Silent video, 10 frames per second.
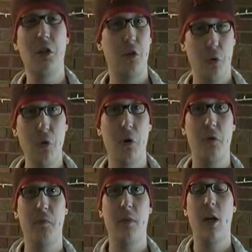he looked
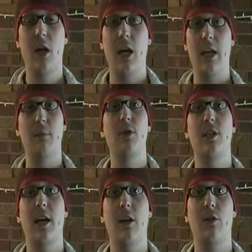cool. And he put
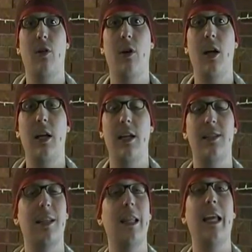together
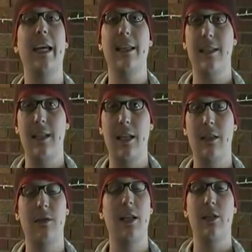his
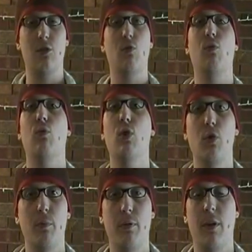legacy, his
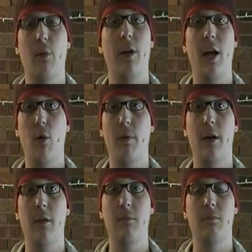group that would help
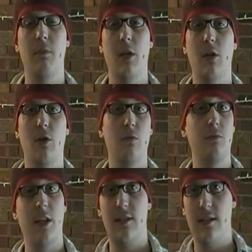him, you
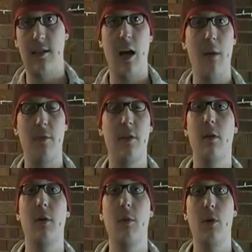know, get to the top of the
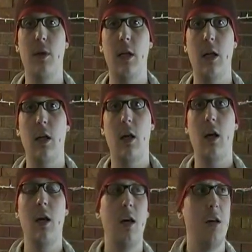WWE.
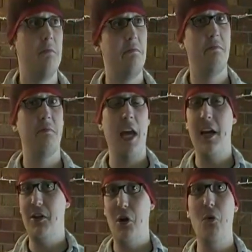
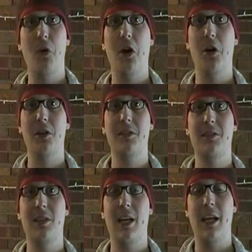Out of nowhere,
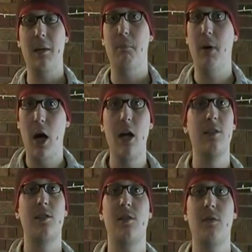he
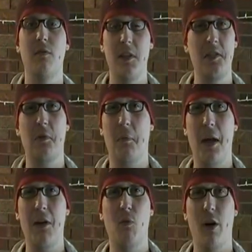punts Vince
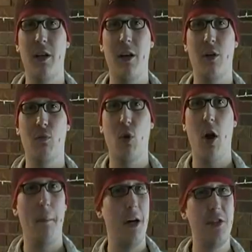McMahon one night on
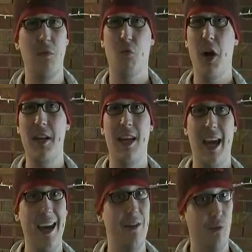Raw, punts him right in the
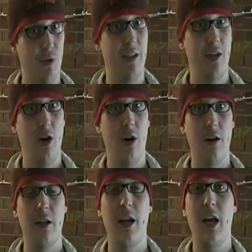head and really
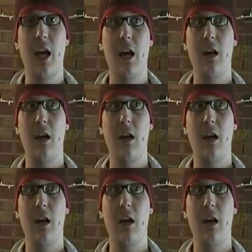hard.